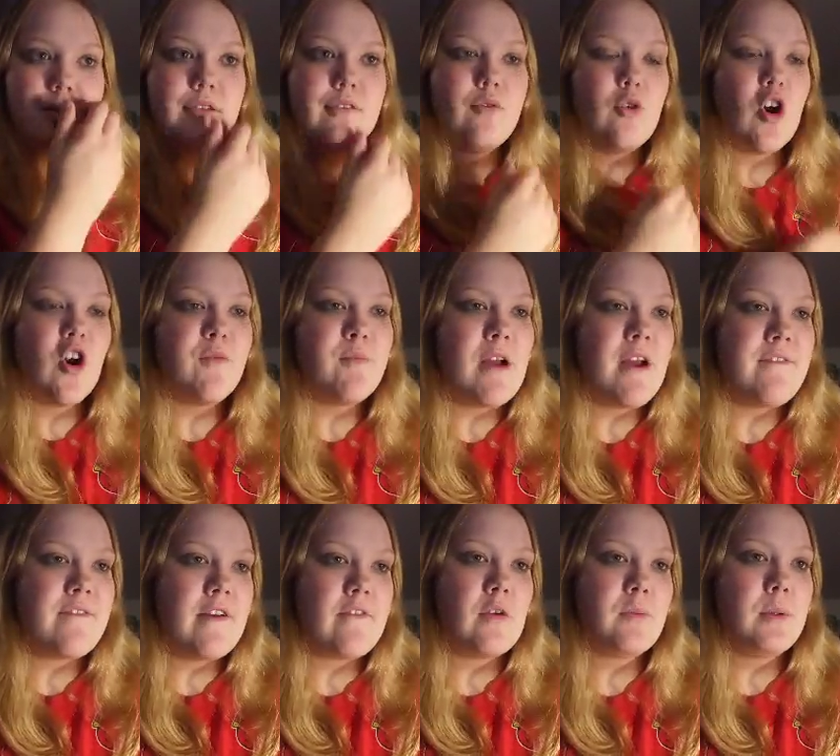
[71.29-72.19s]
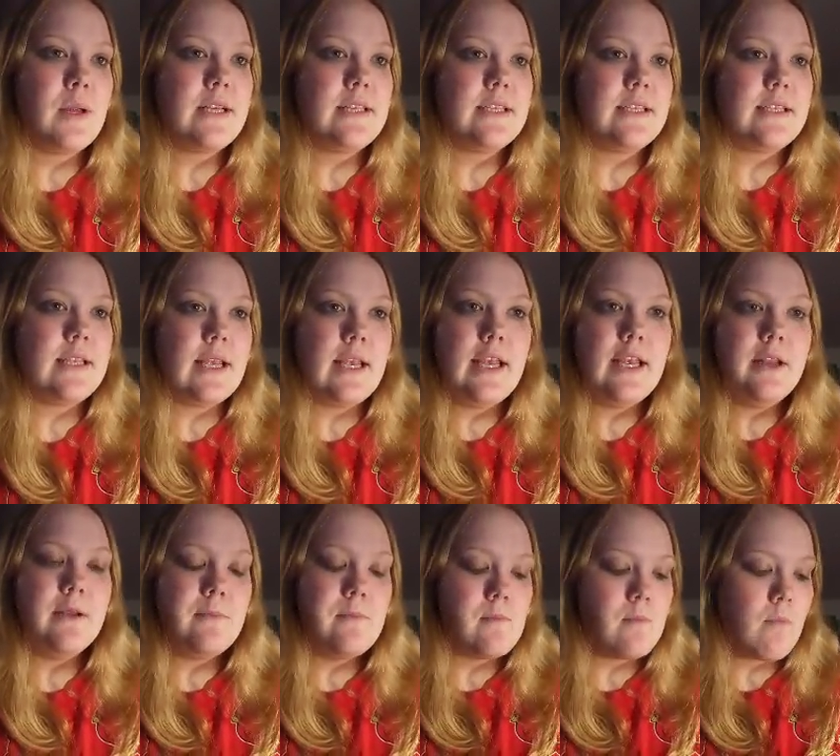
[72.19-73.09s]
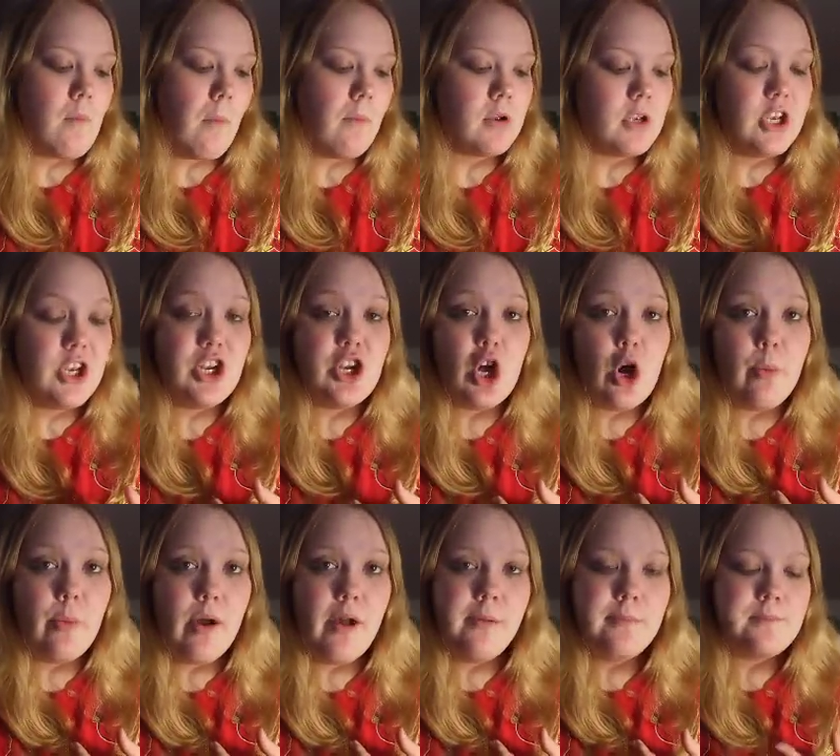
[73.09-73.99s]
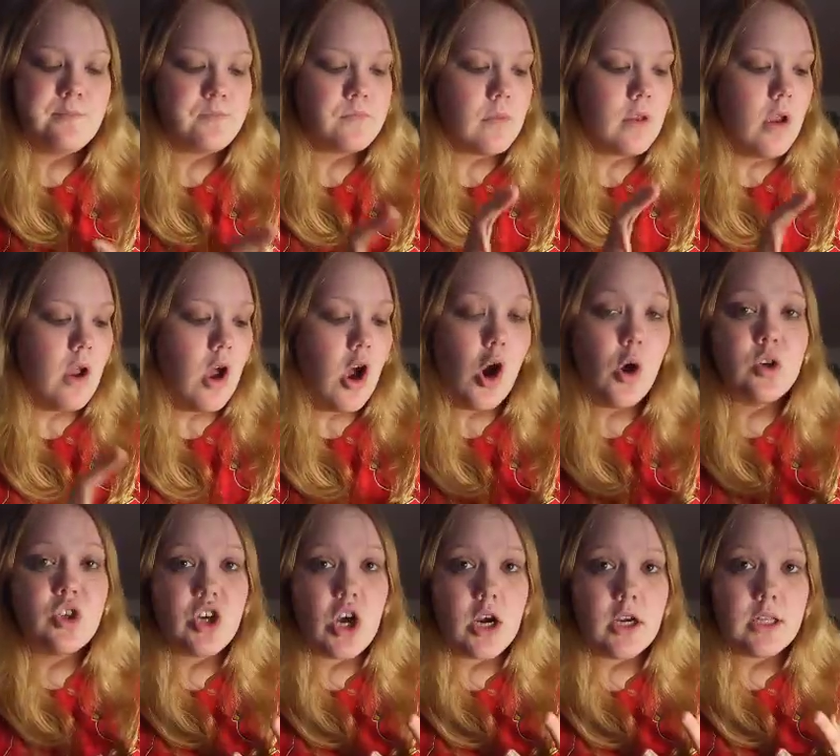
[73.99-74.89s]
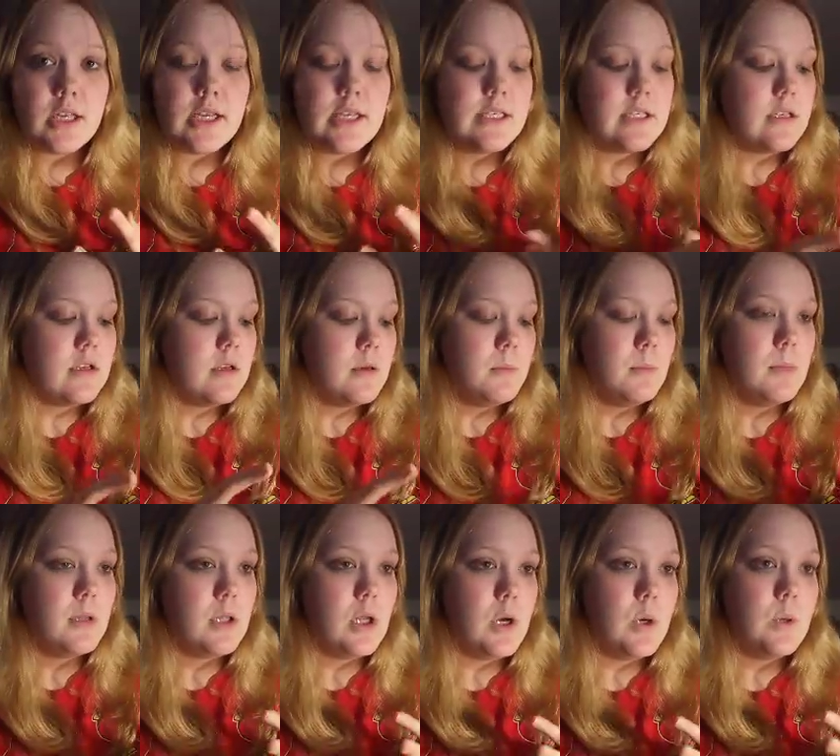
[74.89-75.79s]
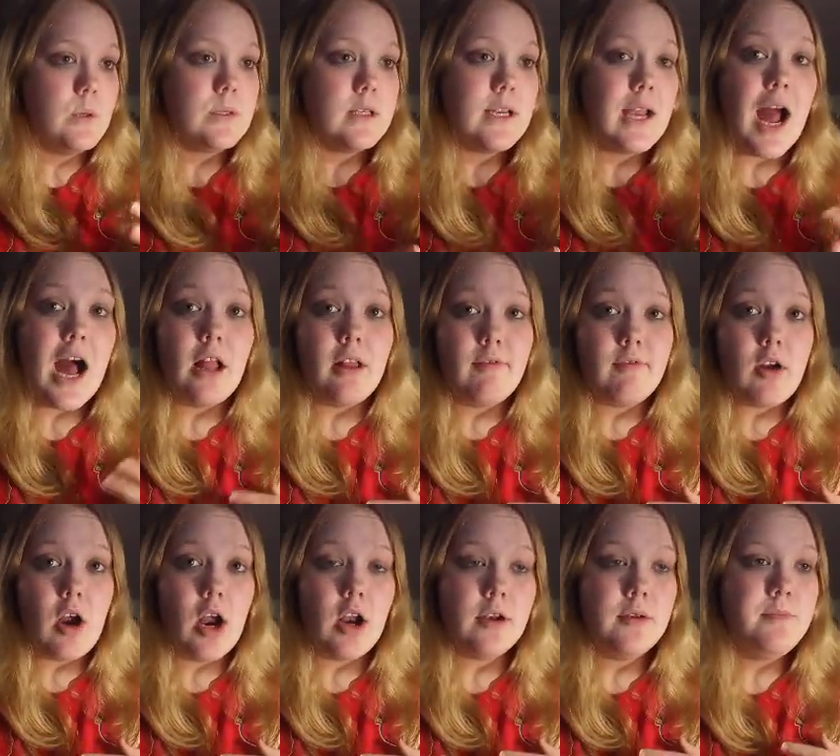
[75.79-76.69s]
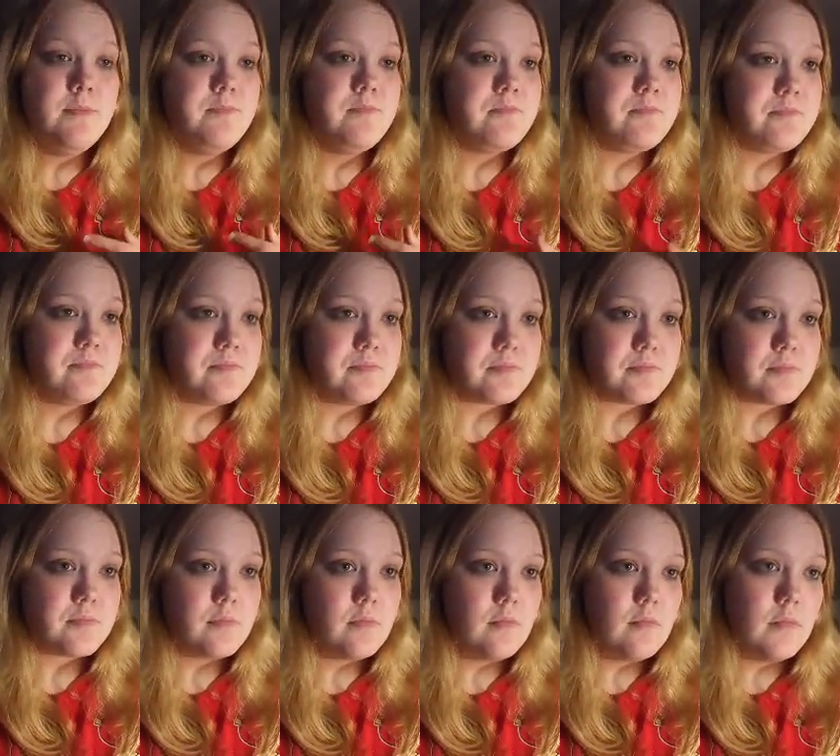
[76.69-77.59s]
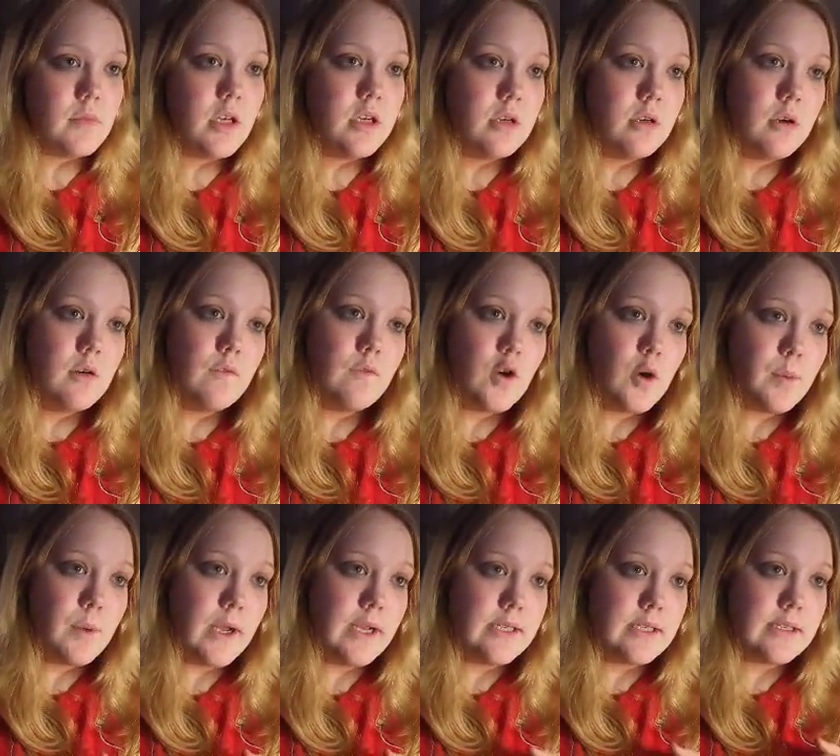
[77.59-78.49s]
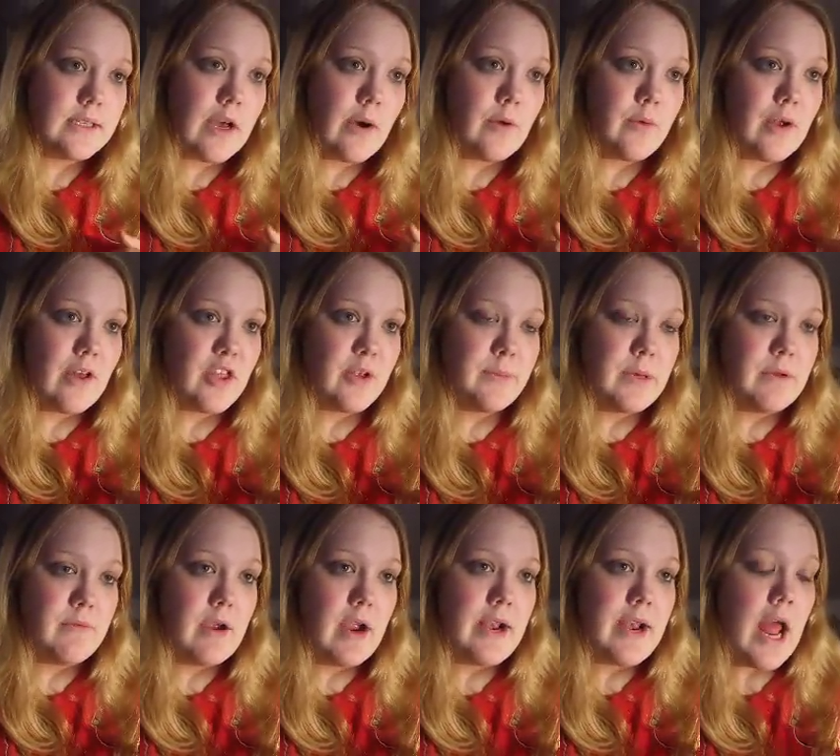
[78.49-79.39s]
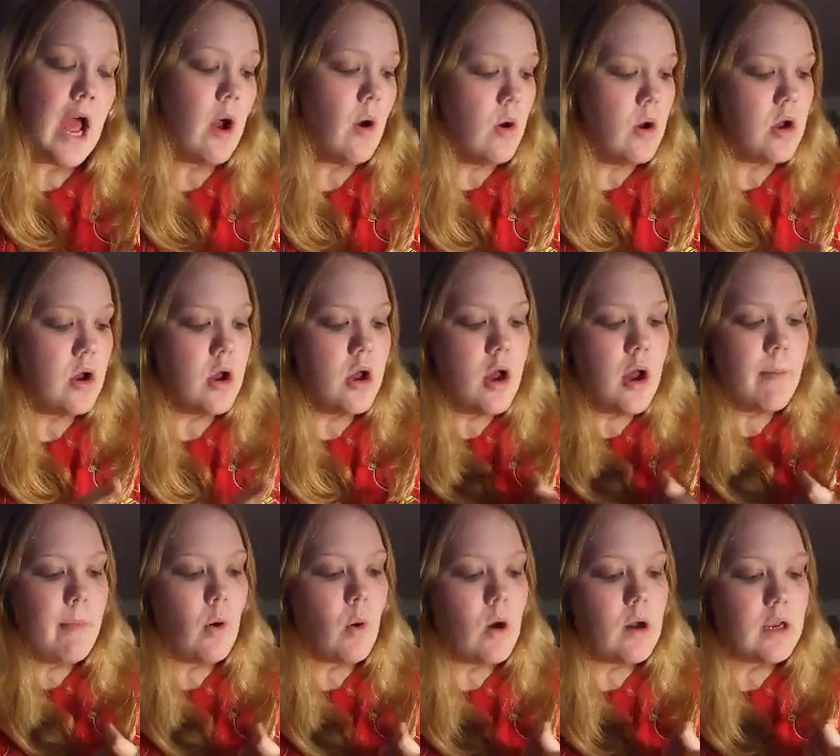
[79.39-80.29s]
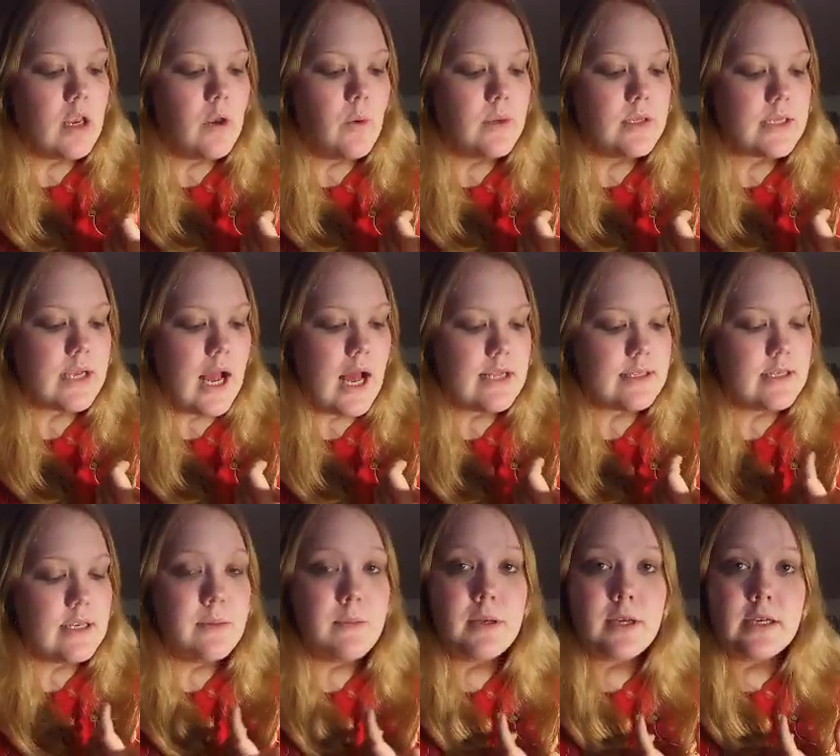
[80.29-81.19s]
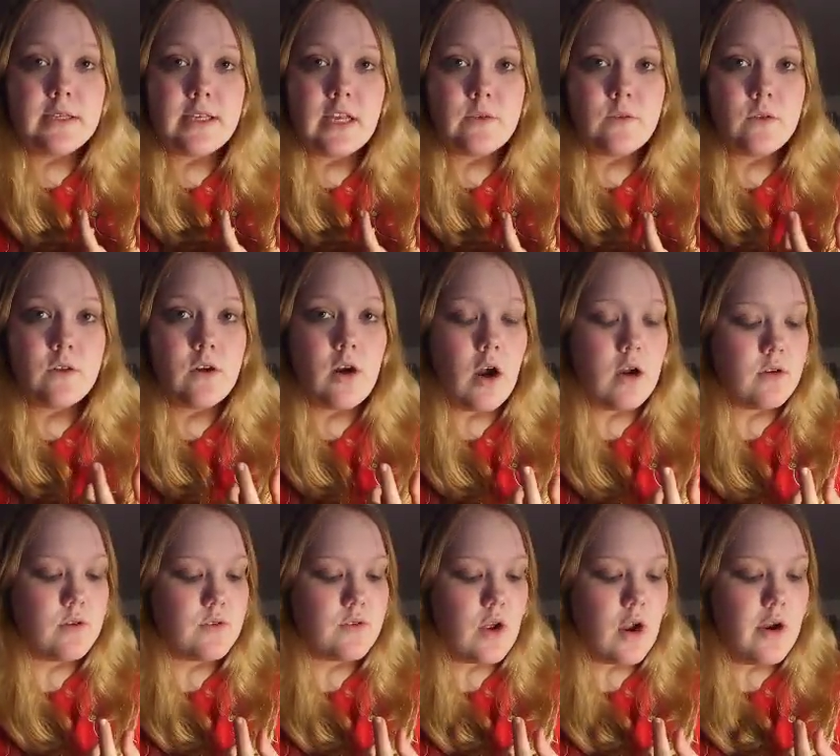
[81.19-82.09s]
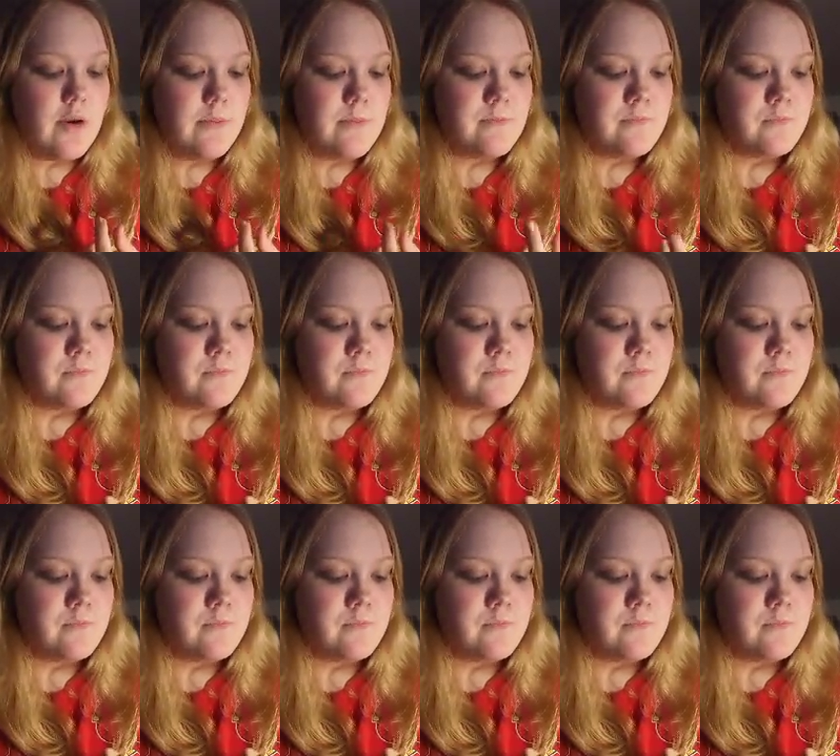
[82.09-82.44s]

Four of my favorite places to eat. Qdoba, O'Charlie's, Malone's, and Olive Garden. Four places I would rather be right now. Milwaukee, Wisconsin, because that's where the Cardinals are.